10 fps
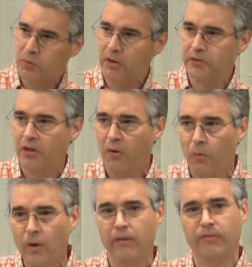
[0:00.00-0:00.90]
was
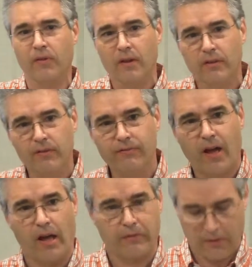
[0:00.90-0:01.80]
with the
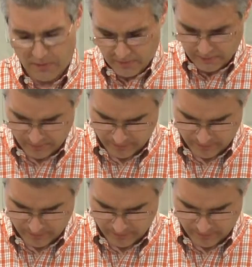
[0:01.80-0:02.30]
Father.